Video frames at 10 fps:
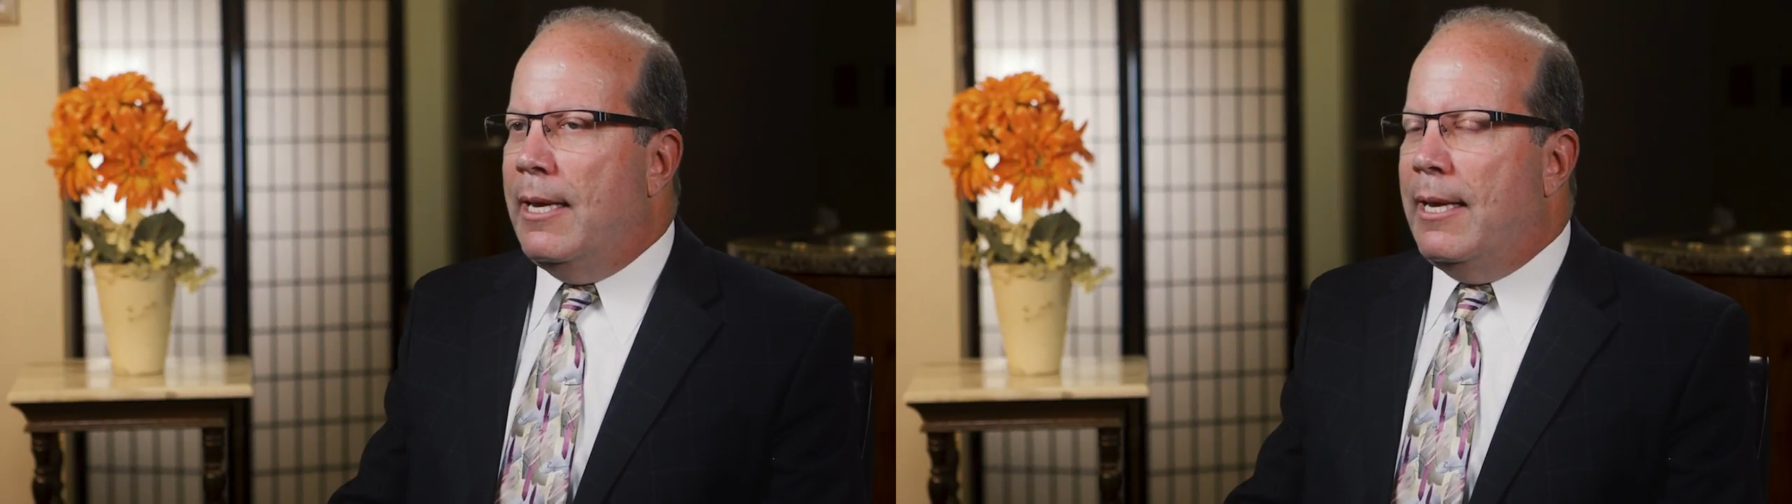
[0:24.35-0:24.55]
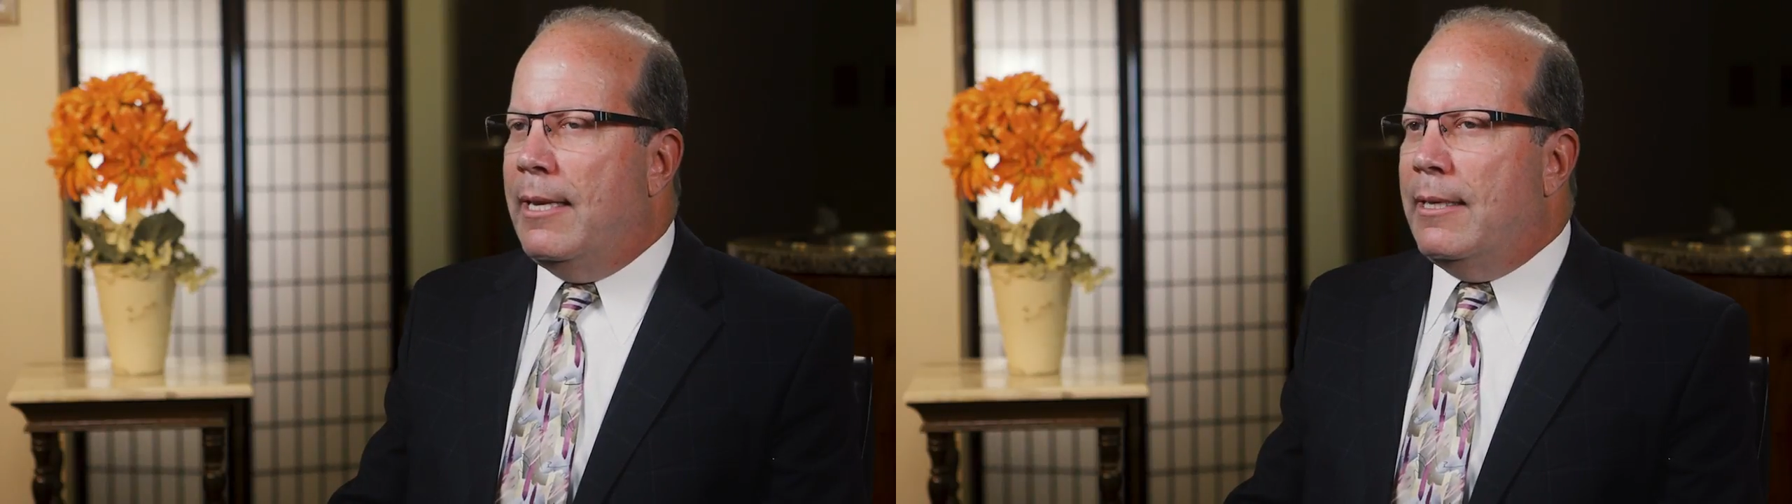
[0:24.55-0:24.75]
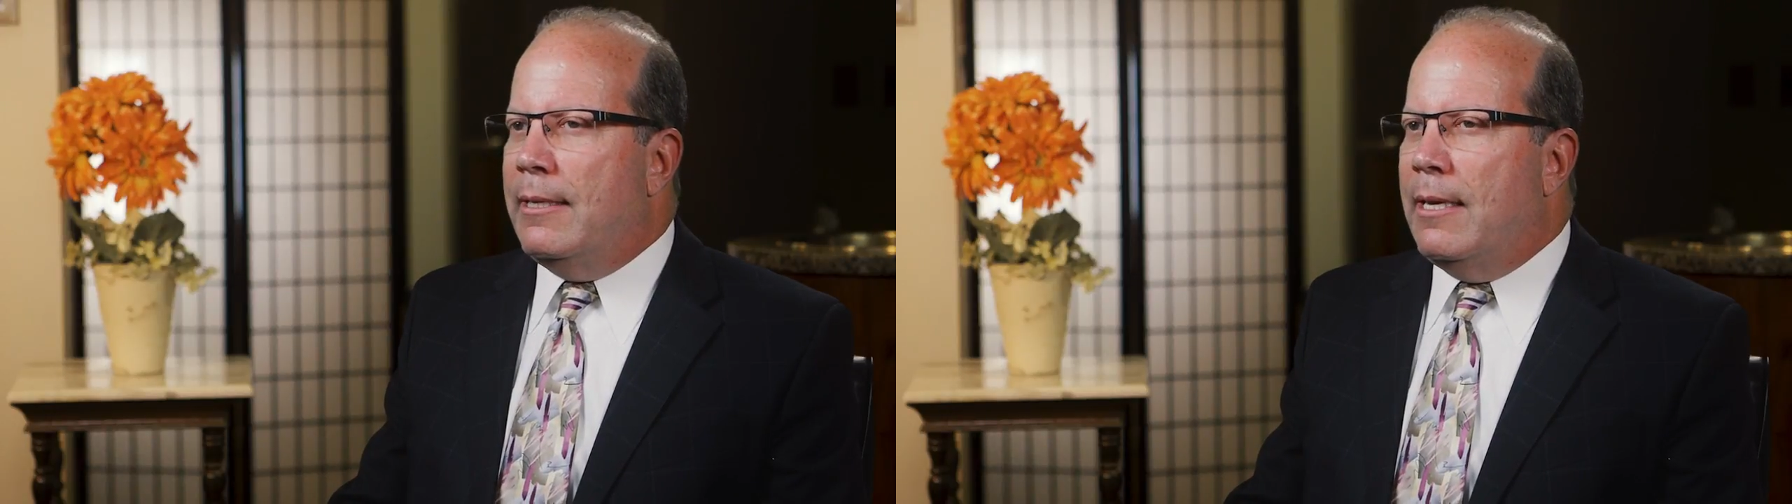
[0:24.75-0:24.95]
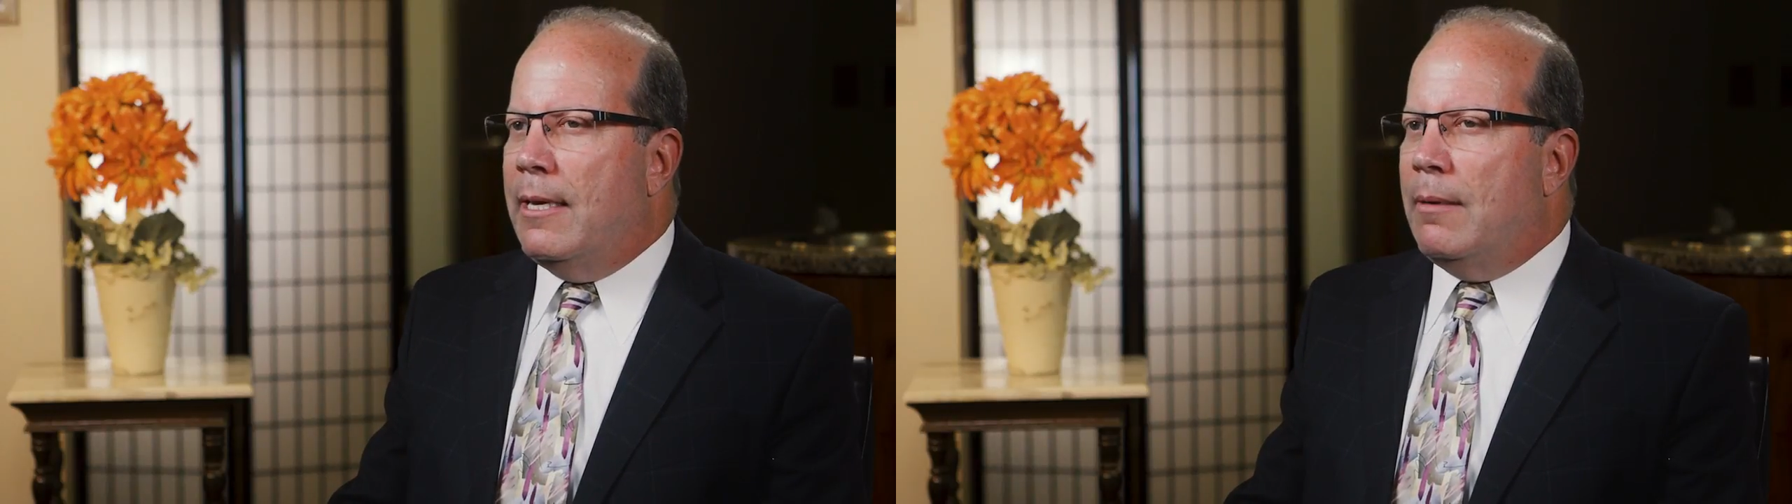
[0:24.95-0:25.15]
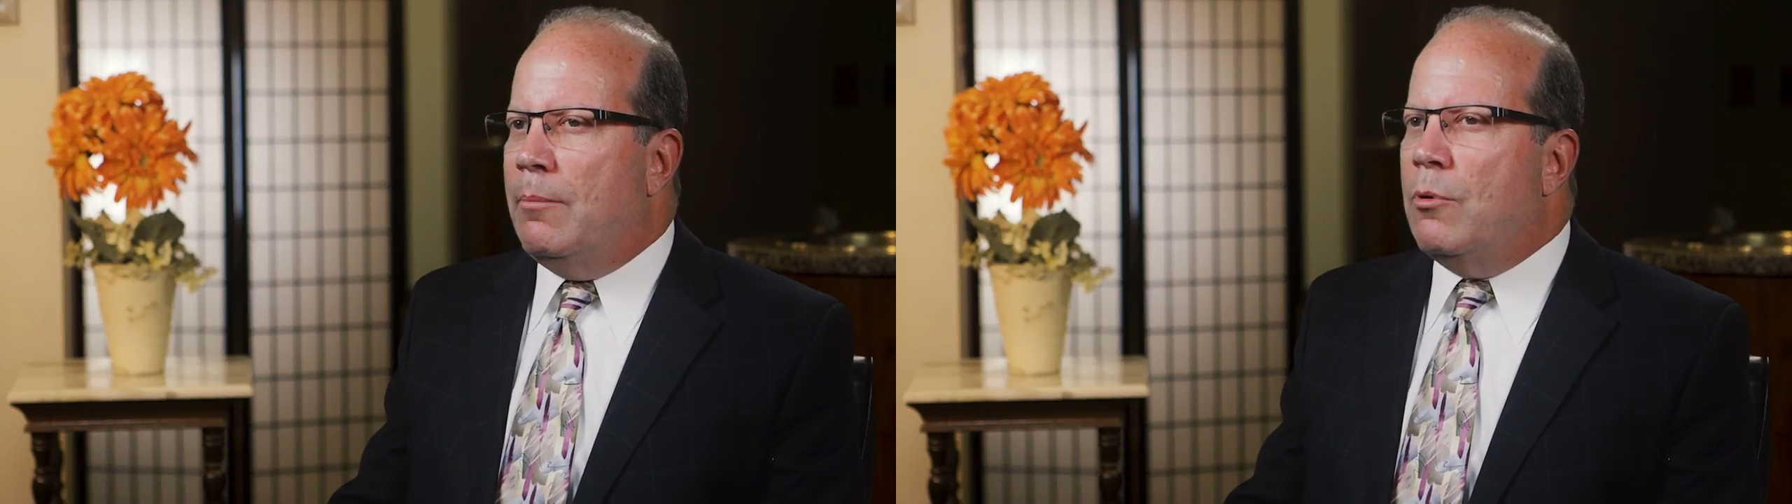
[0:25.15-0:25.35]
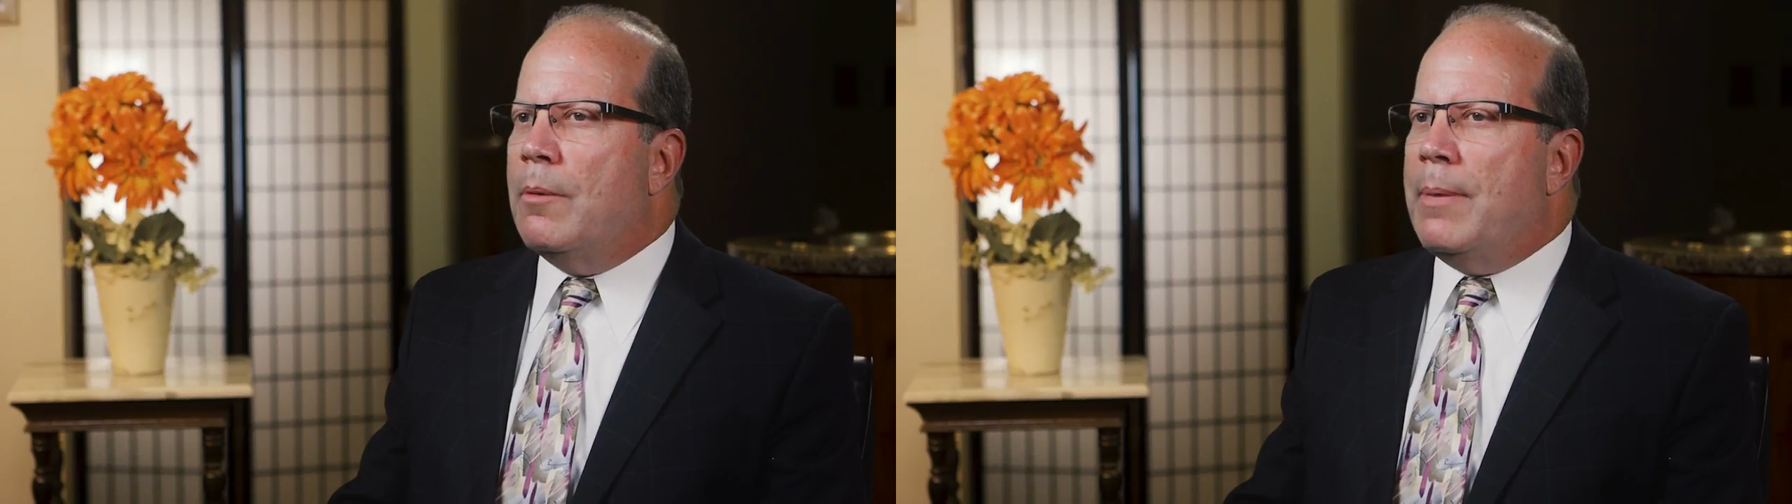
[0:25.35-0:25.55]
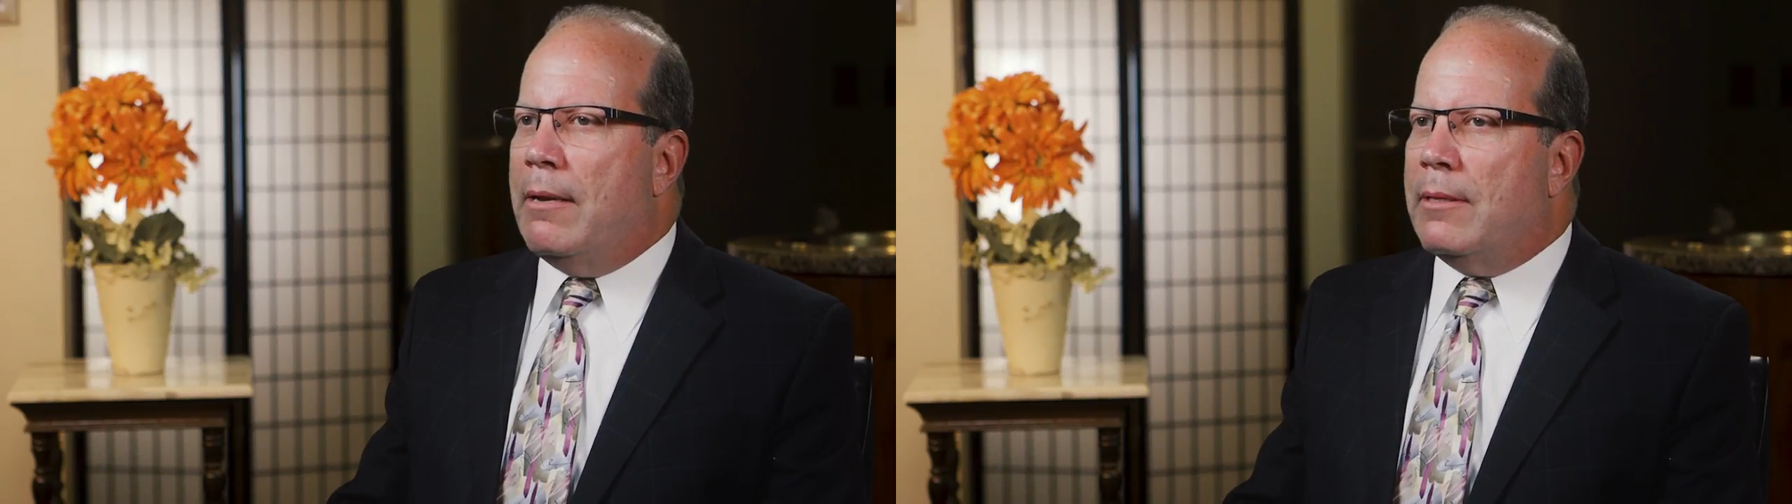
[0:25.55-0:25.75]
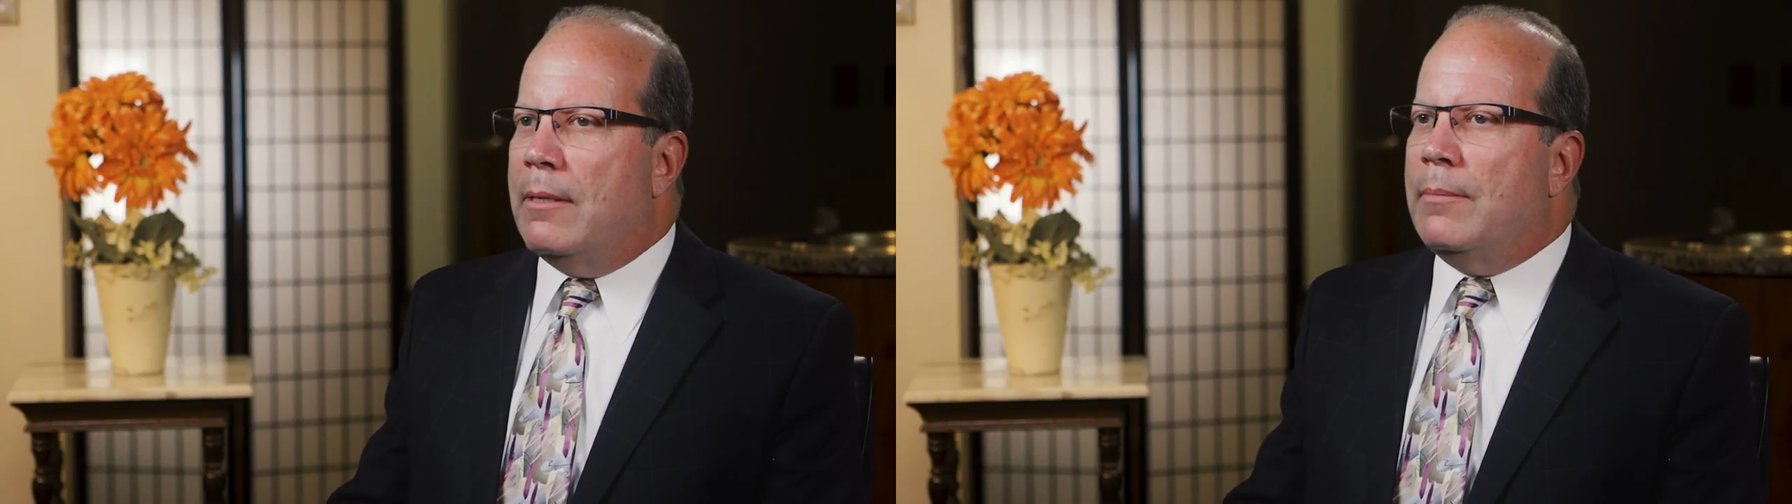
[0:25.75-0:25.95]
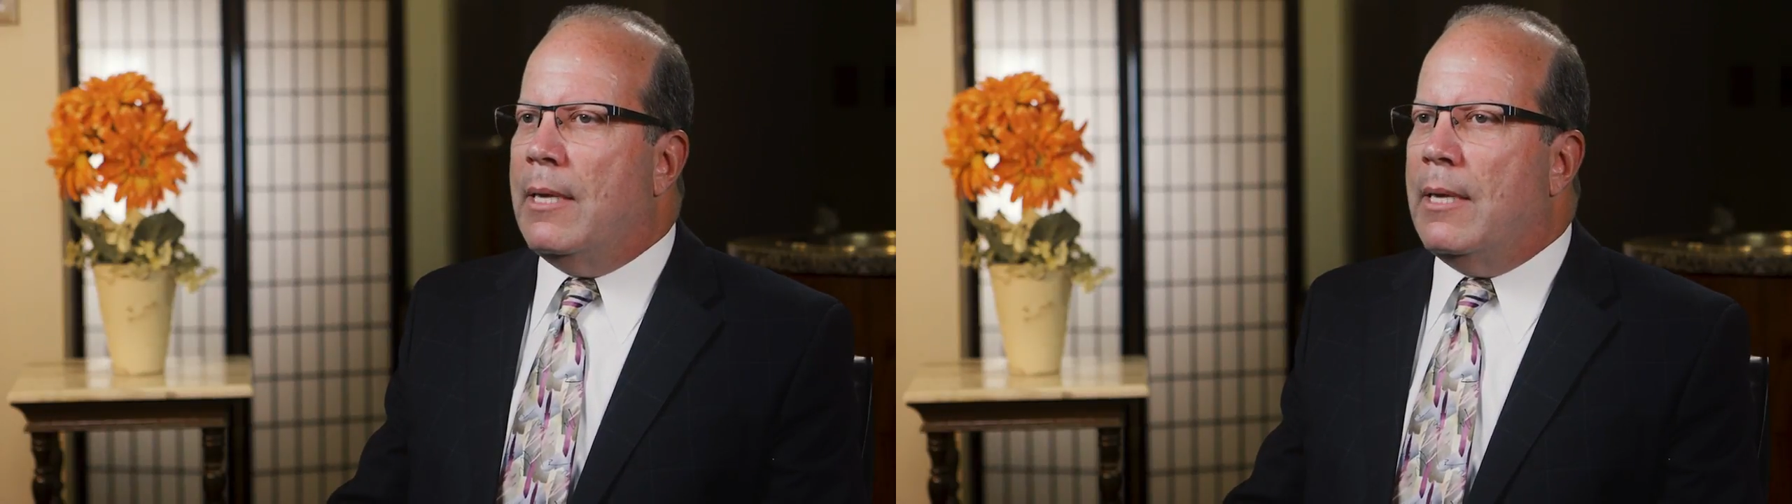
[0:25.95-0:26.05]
and uh, more about them,